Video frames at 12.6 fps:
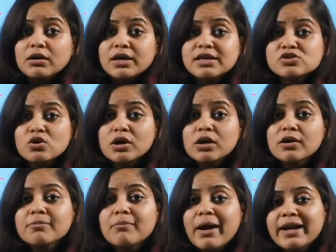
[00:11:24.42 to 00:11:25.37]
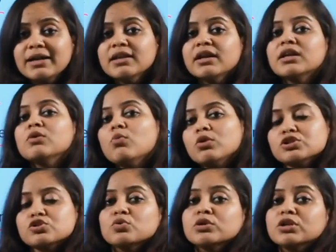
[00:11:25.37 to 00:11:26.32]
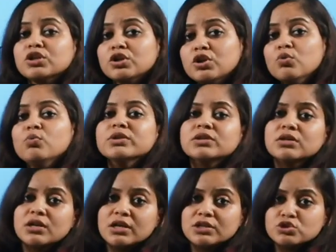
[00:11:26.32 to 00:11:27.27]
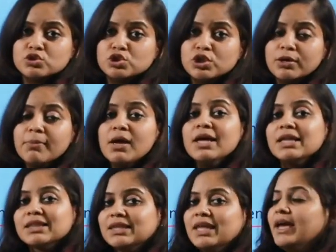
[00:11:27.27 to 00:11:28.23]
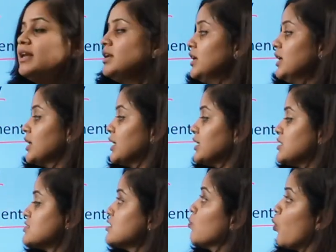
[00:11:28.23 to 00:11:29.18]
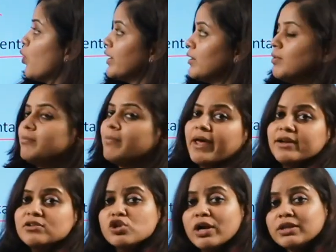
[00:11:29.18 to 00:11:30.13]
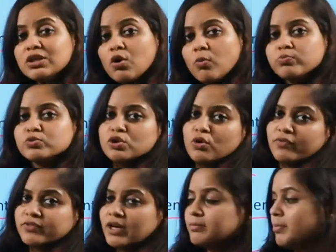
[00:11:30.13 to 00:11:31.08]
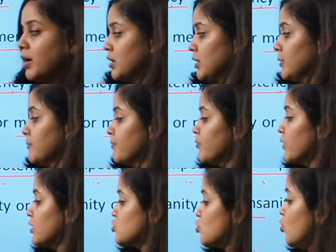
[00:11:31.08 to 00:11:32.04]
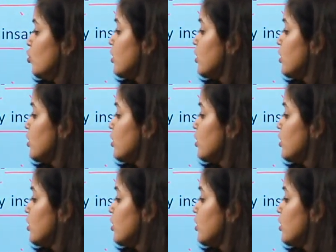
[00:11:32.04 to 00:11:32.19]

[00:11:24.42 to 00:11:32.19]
his or her mind that he wants to continue with the relationship, then it is a voidable marriage at the option of that party. So